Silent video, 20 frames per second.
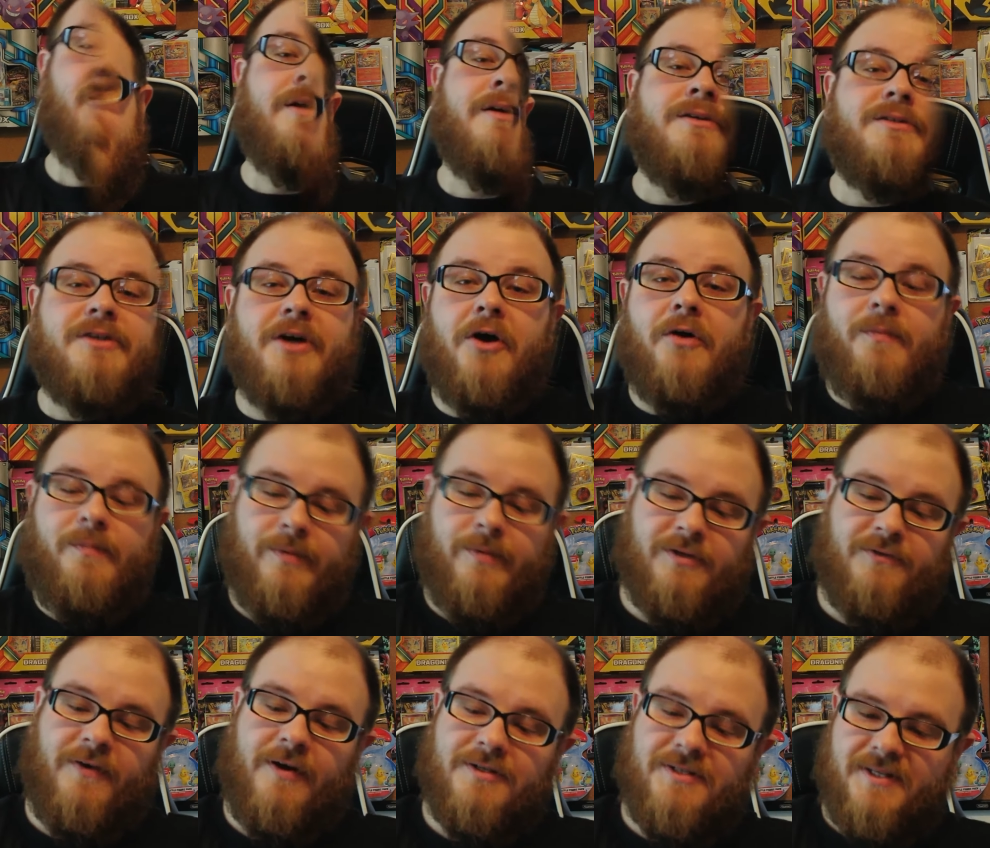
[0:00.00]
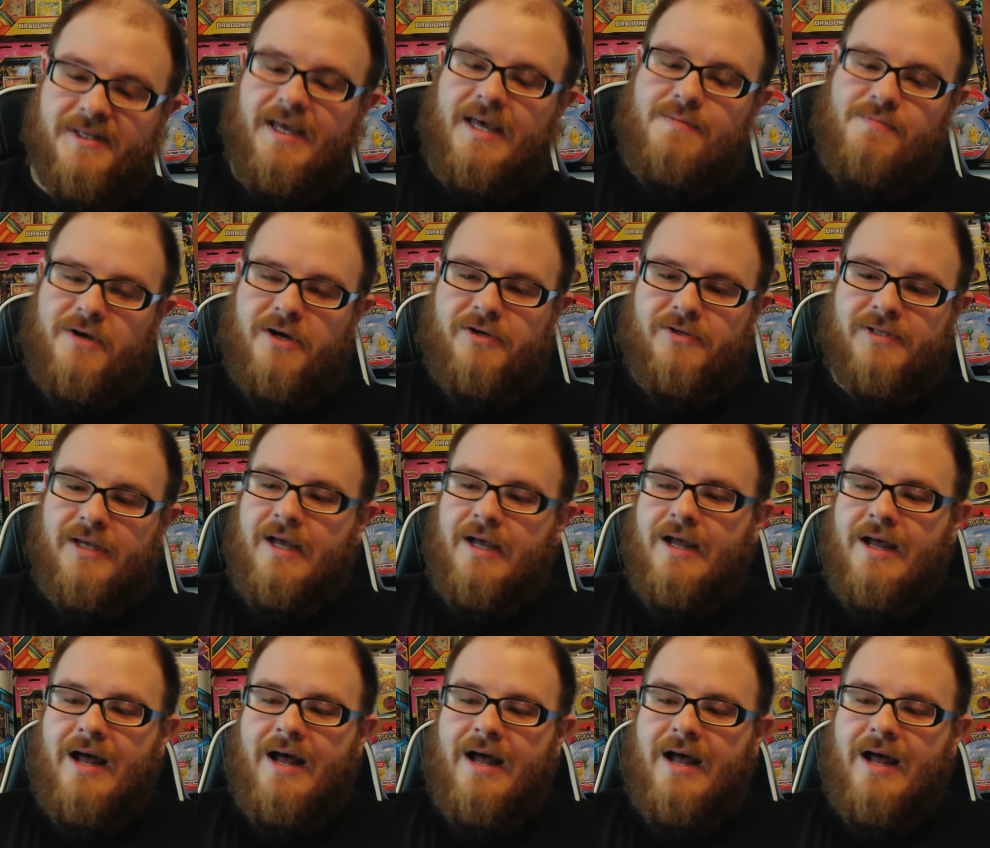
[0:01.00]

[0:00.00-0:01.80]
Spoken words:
So as far as the game goes,